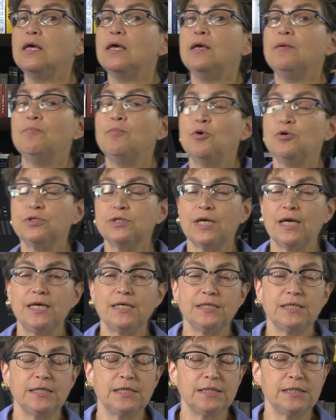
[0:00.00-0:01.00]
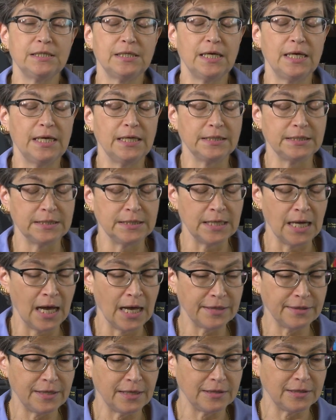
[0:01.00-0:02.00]
in most cases, it's
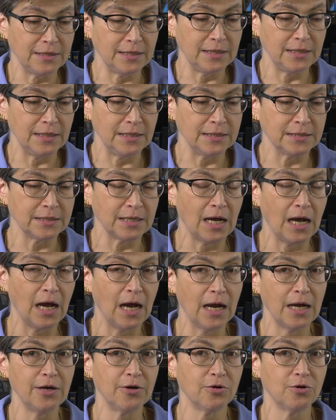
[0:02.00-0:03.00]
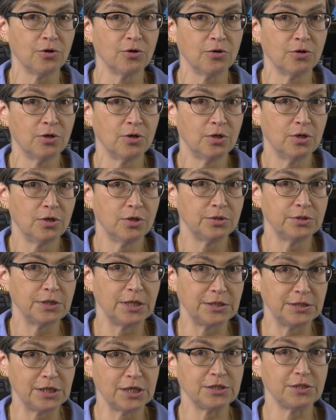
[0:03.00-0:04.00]
not that the entire
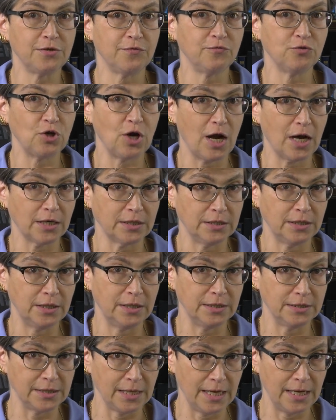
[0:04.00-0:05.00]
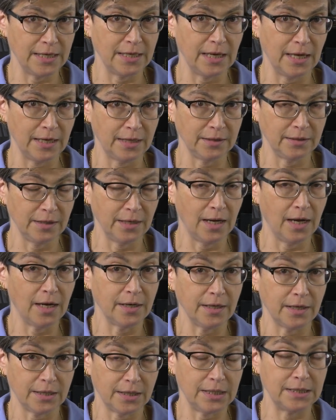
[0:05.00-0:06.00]
digestive tract is
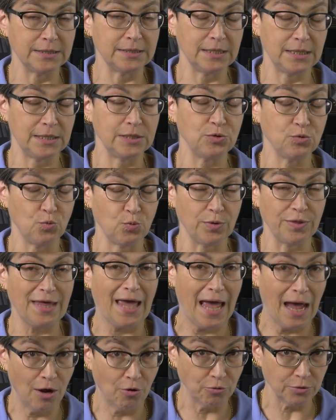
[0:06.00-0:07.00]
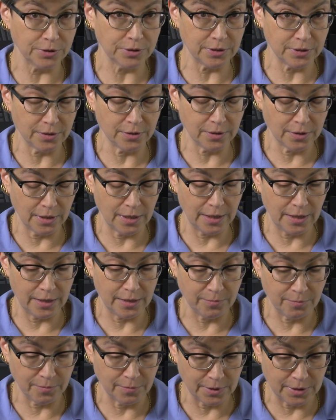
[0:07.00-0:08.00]
aganglionic, is, is without
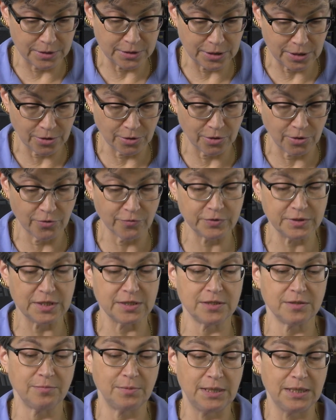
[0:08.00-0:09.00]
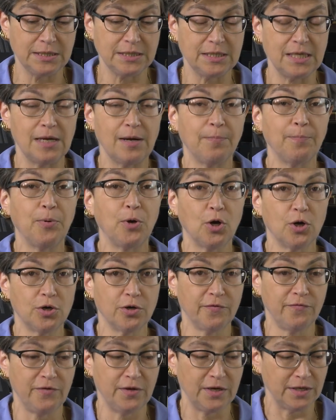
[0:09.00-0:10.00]
a enteric nervous system, it's that a
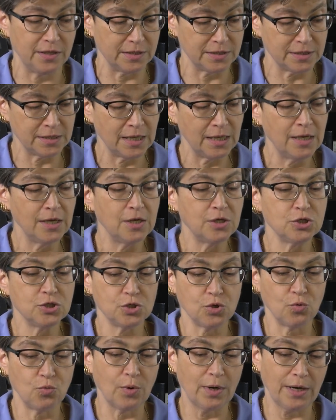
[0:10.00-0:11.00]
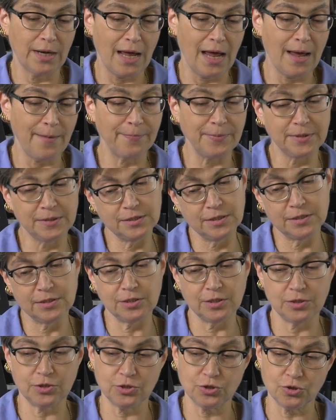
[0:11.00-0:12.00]
part of it is. So what happens is
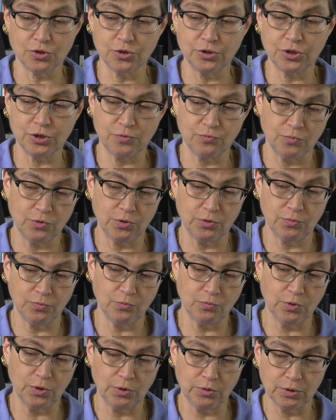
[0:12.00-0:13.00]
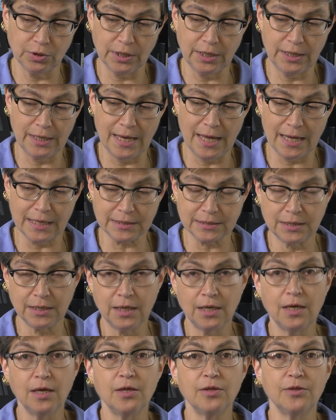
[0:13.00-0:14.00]
the surgeon will, will connect
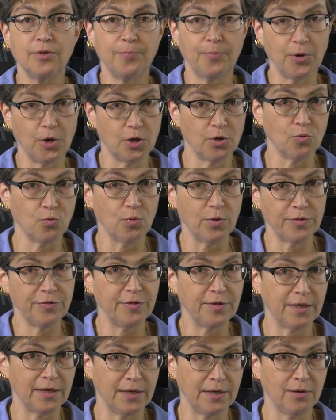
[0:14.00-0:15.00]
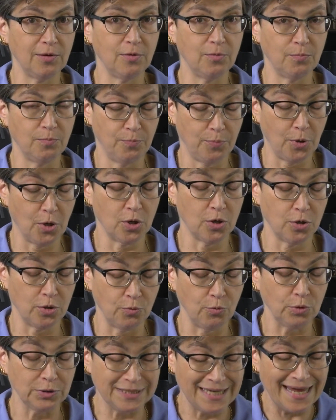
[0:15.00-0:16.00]
the part with the part,
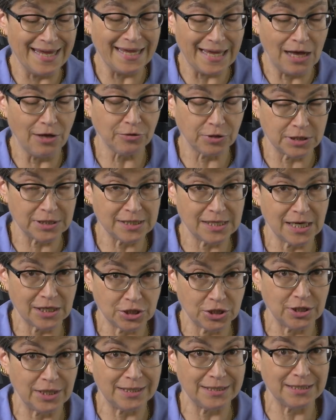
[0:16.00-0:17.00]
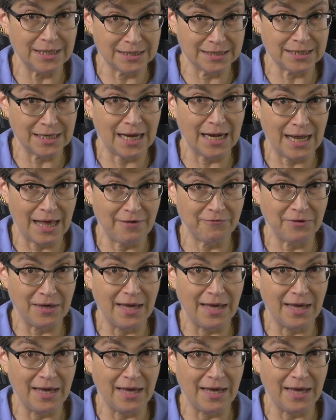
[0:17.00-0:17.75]
will take out the section that does not have